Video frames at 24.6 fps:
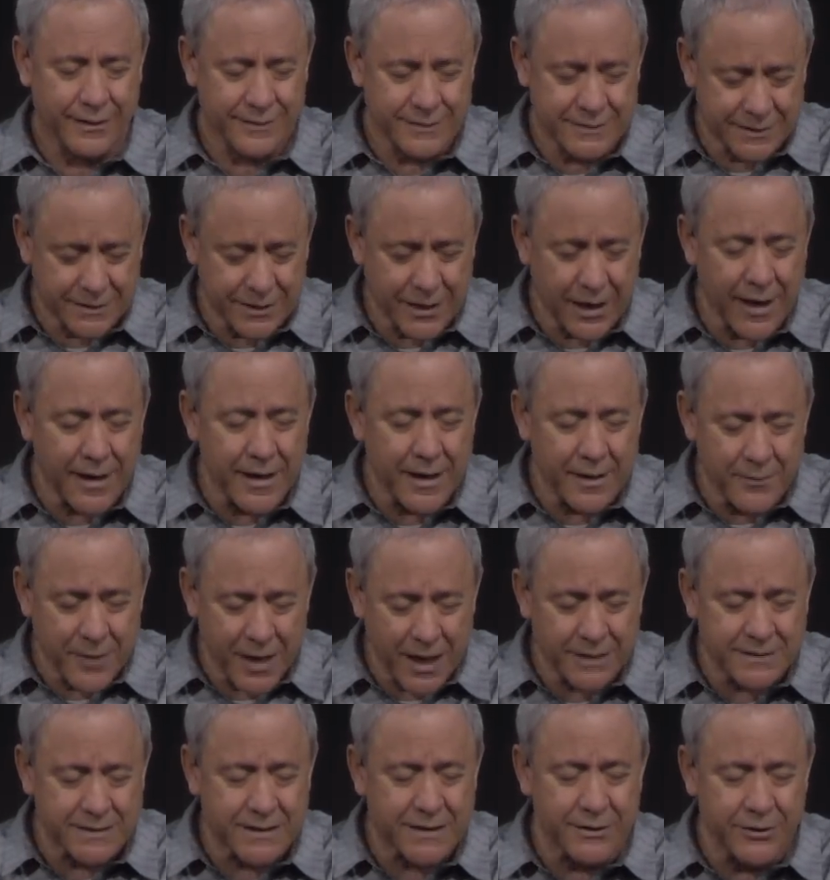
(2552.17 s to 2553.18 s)
And tonight I'm
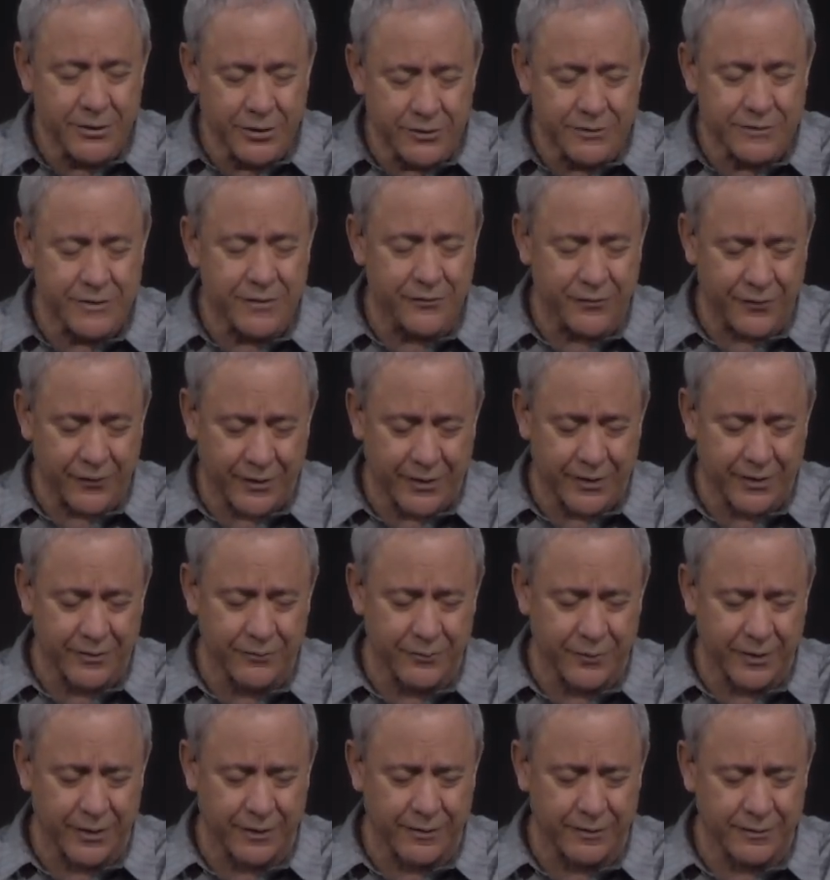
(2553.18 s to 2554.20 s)
asking you to
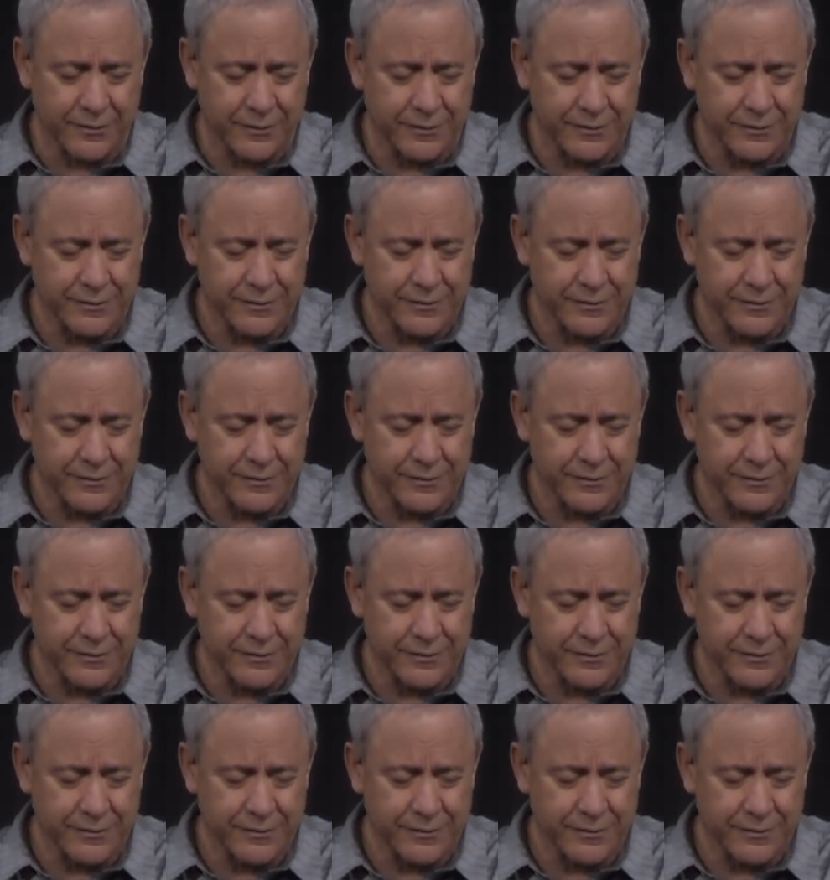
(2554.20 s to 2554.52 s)
forgive me.